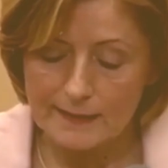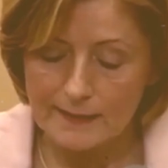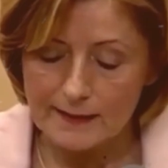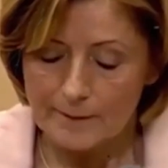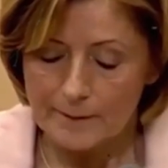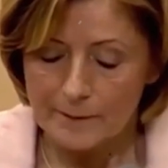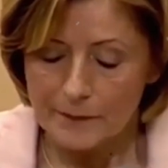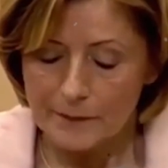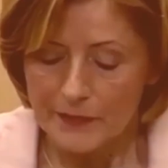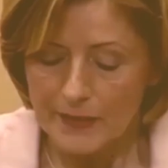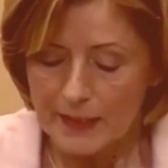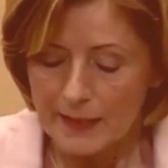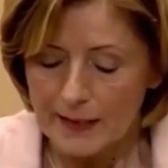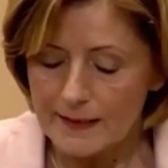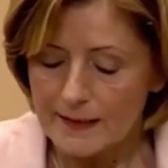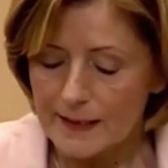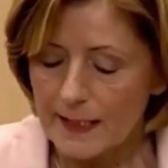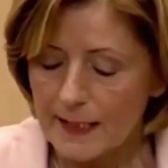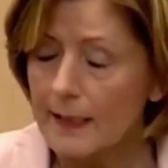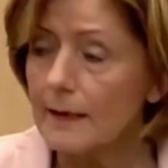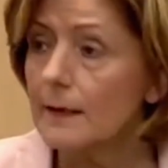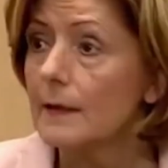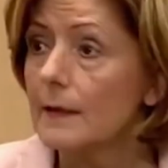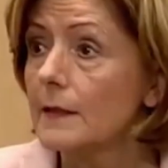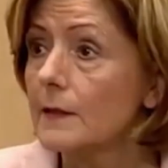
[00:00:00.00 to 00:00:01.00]
So
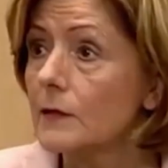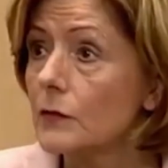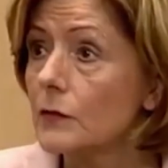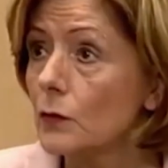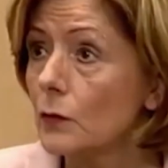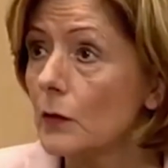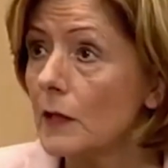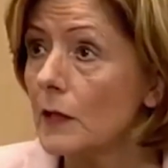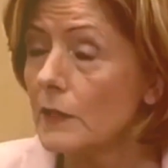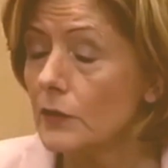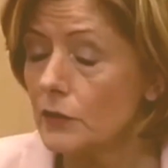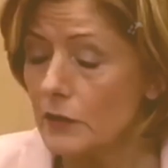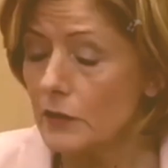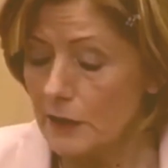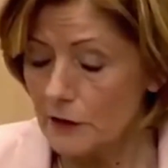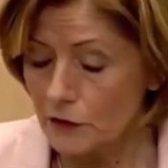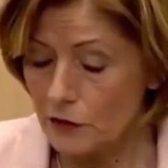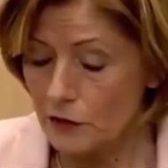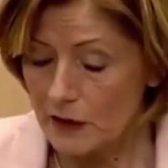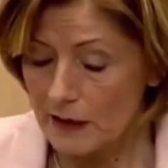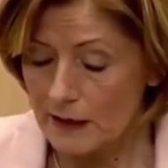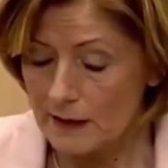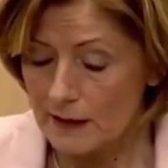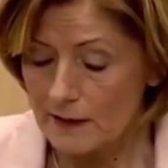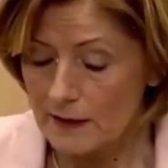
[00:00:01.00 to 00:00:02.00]
far, dual
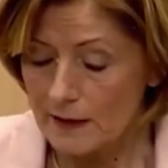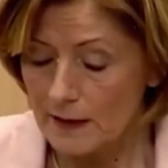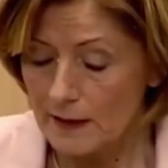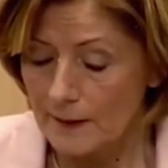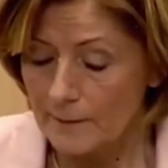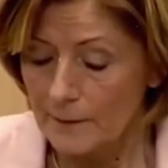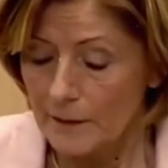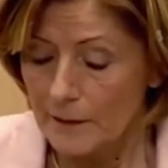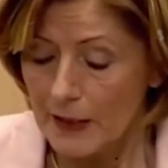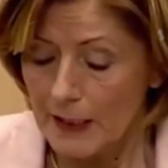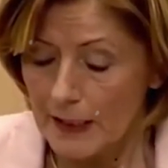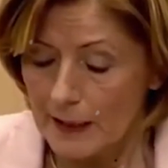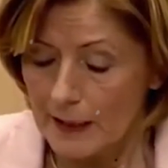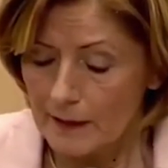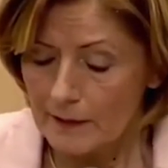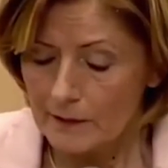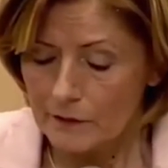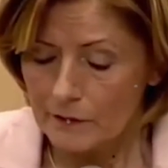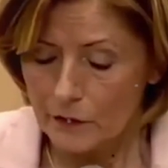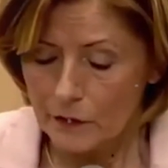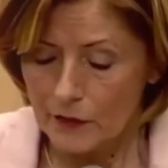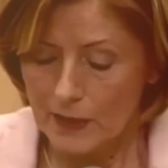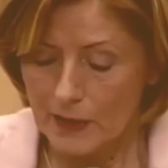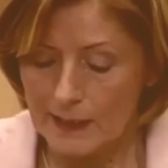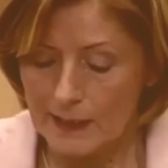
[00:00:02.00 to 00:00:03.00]
citizenship has been